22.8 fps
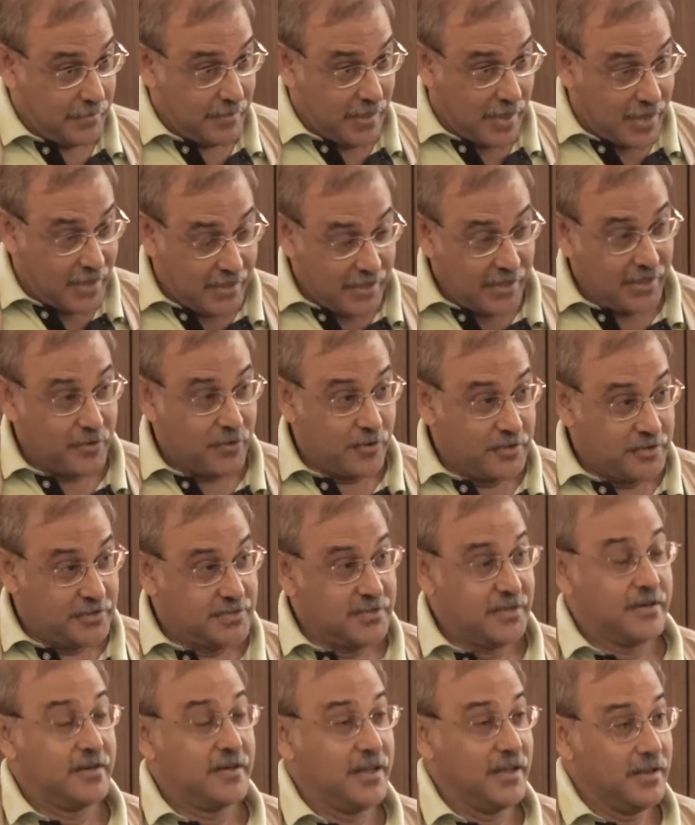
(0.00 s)
are they
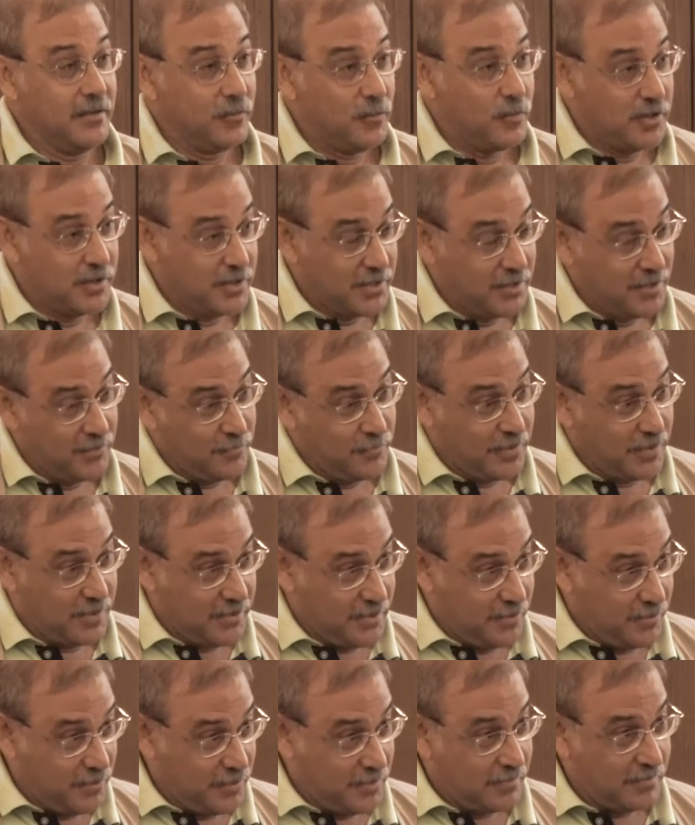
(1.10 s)
considering working with
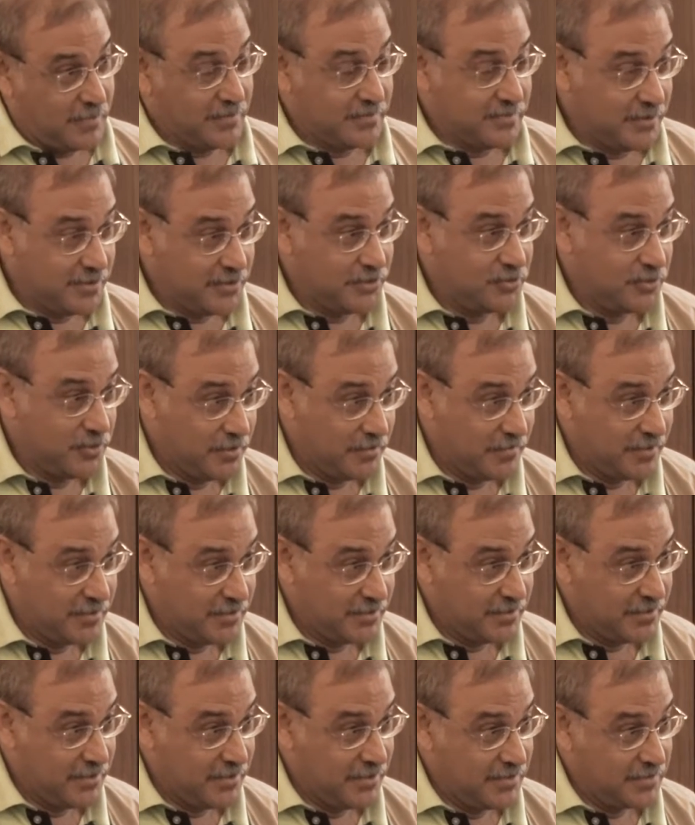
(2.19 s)
the research
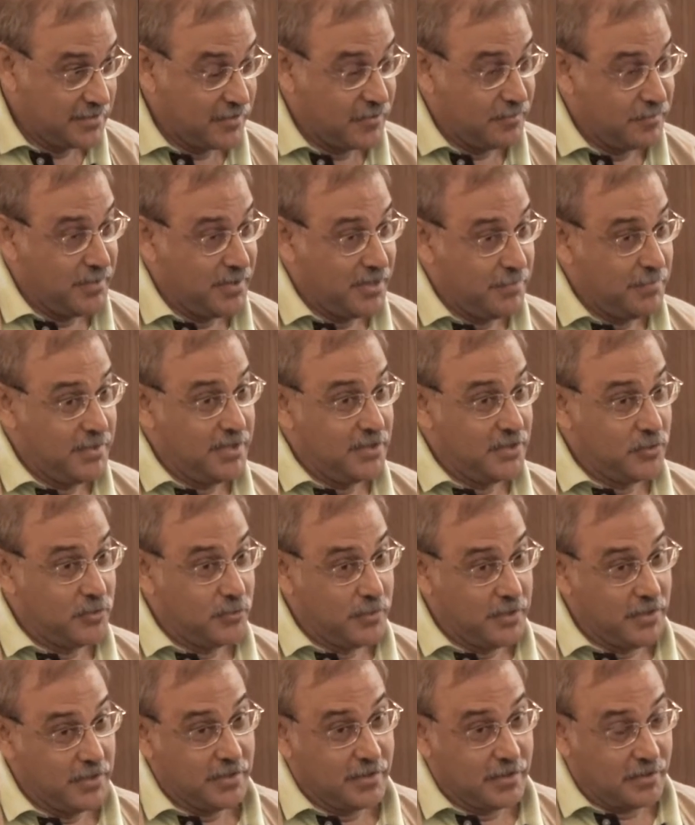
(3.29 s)
universities on maybe
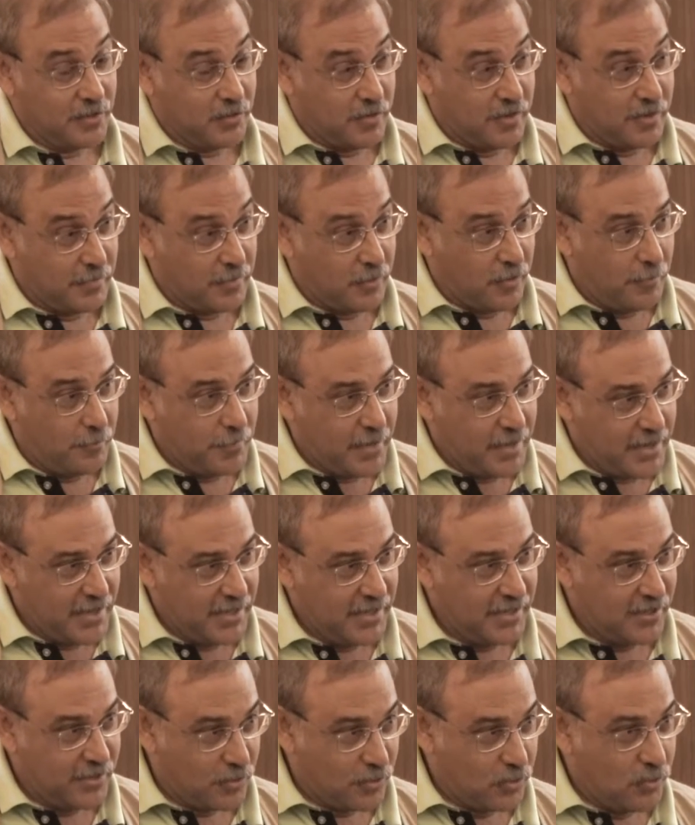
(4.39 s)
doing
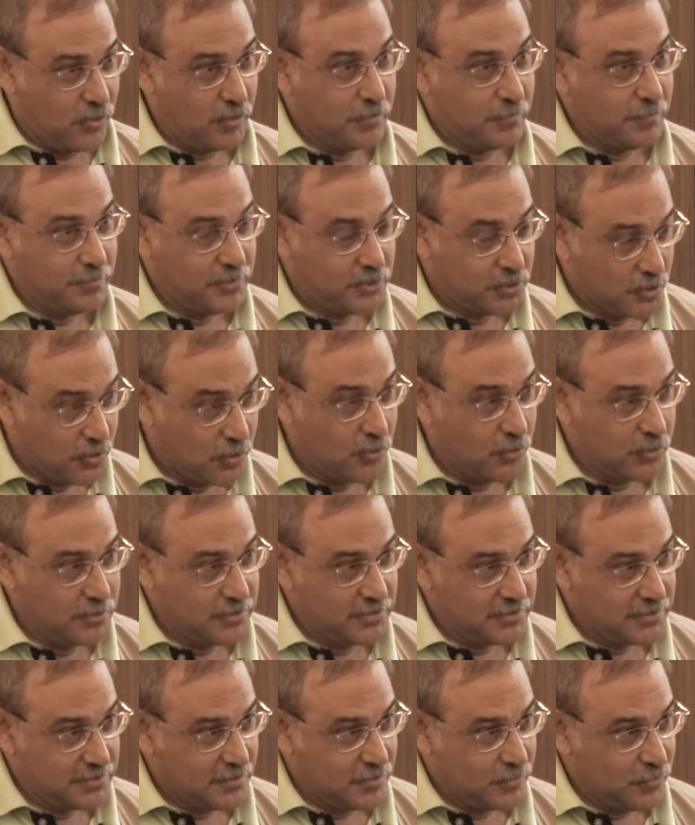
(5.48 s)
combining
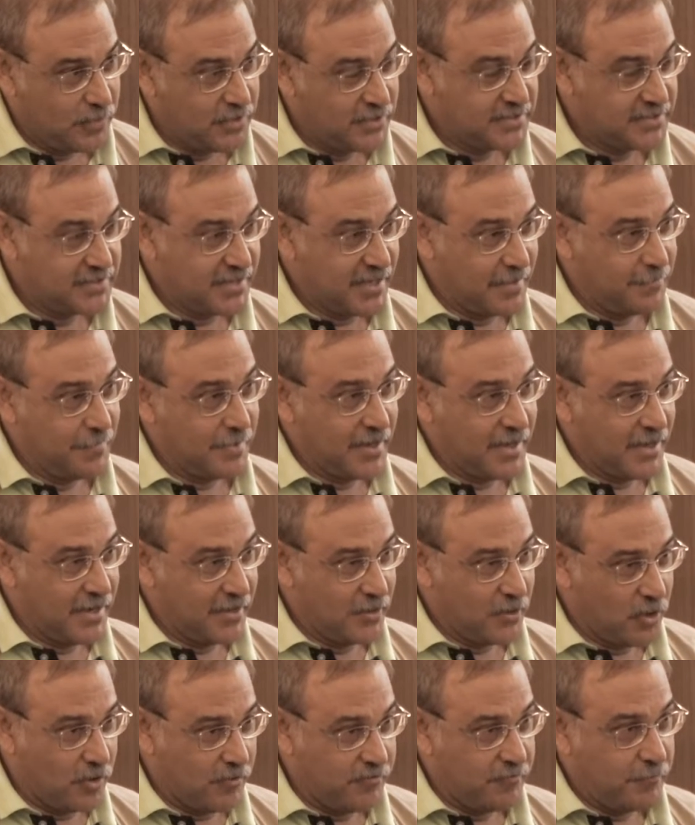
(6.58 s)
drones with some kind
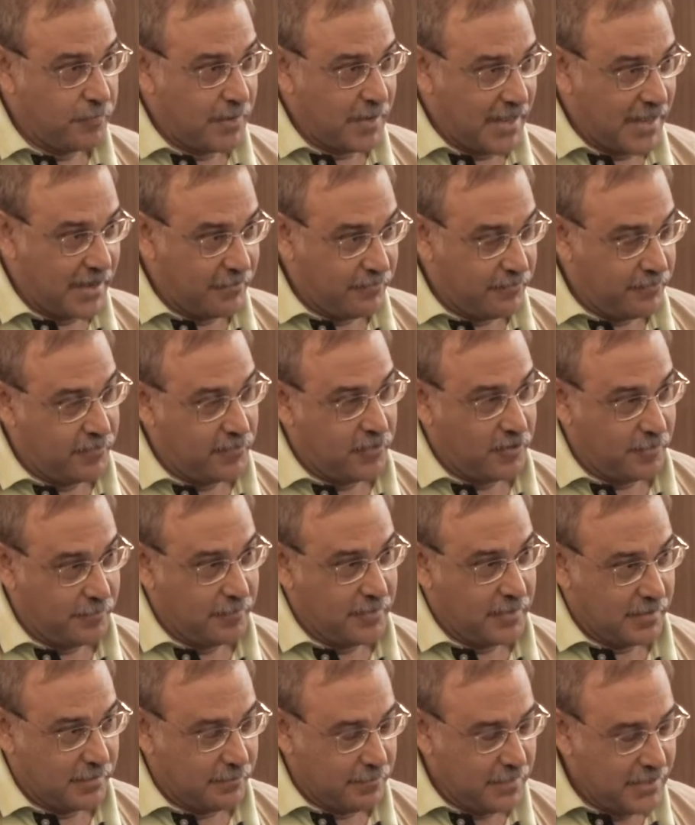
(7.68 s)
of platform,
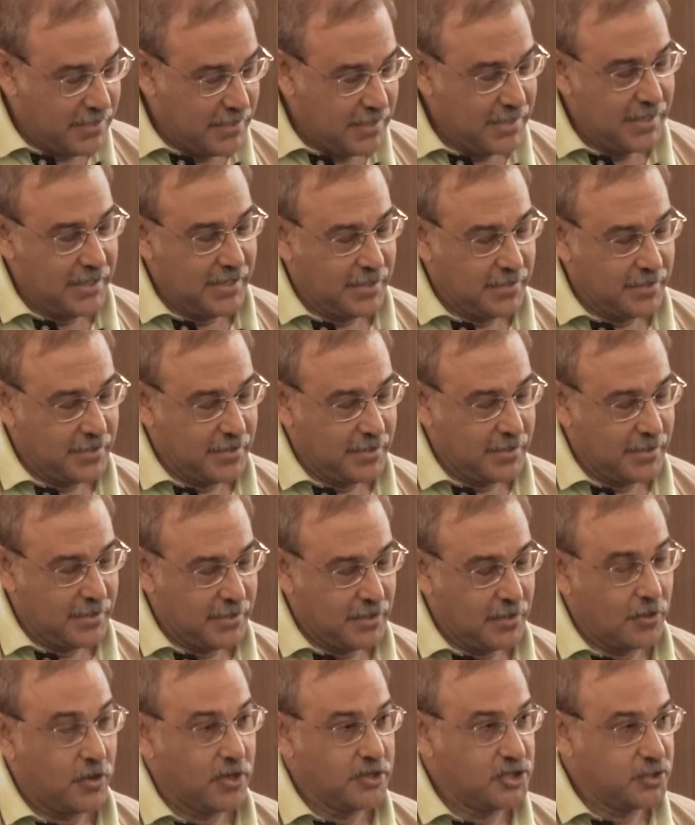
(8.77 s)
meaning a
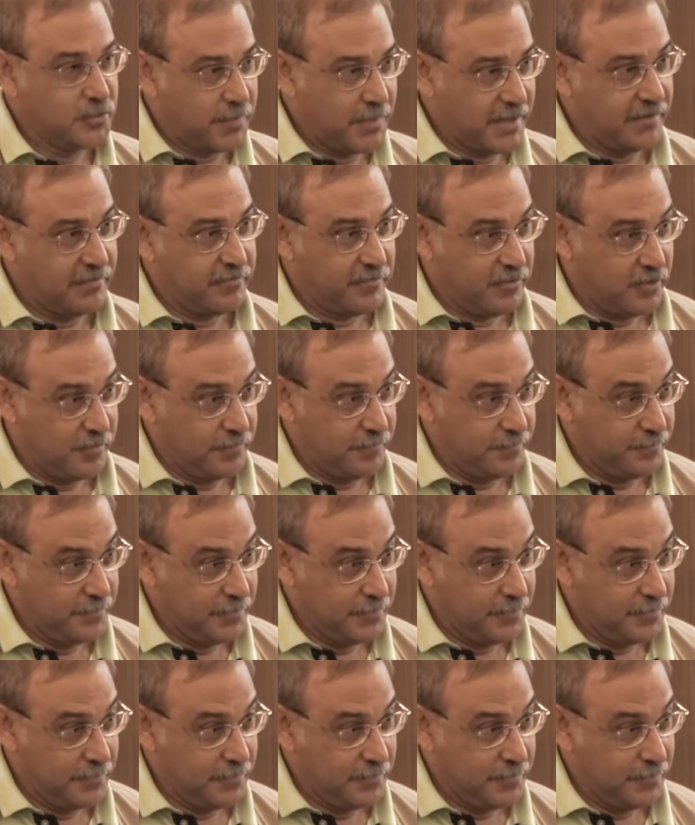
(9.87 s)
launch platform?